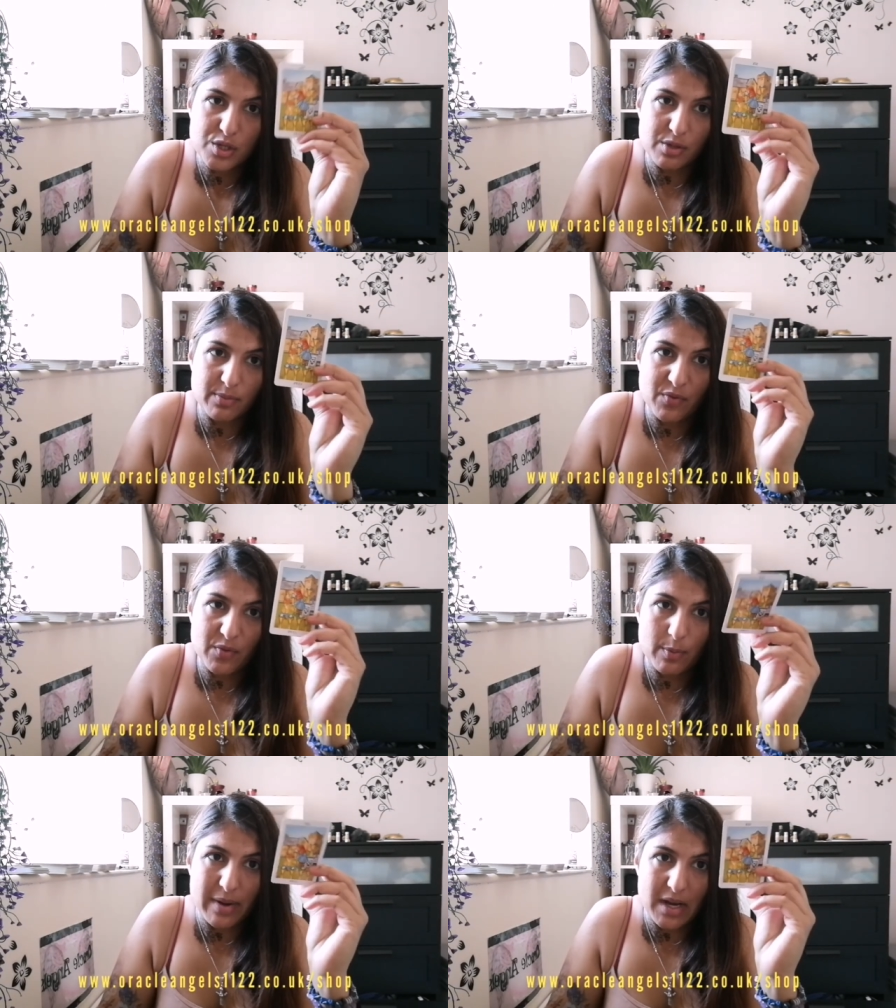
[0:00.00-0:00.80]
Somebody
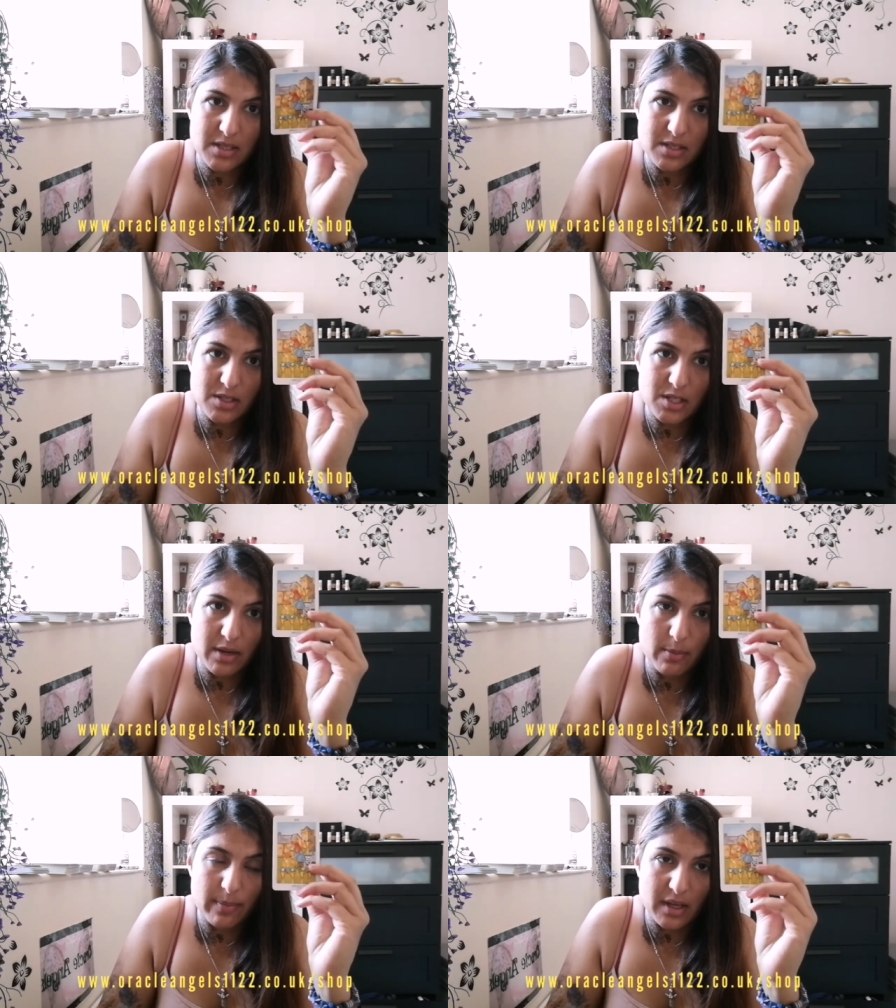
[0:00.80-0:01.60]
from the past is
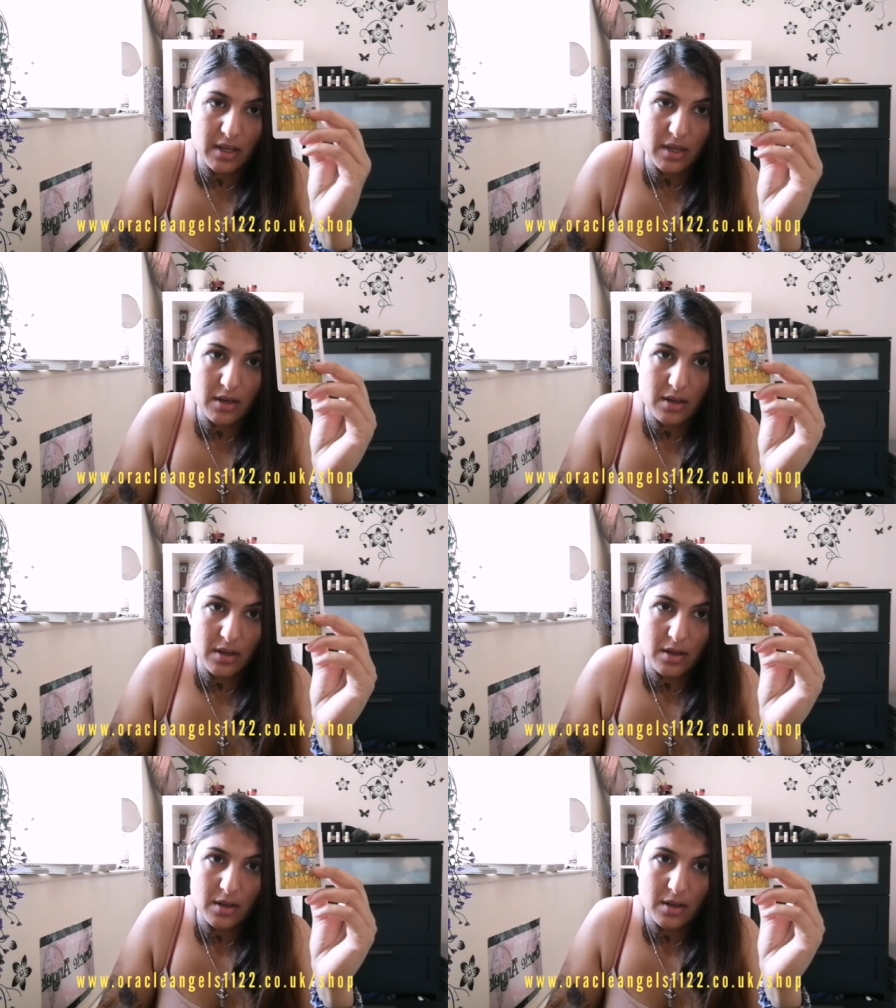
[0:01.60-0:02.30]
coming back in,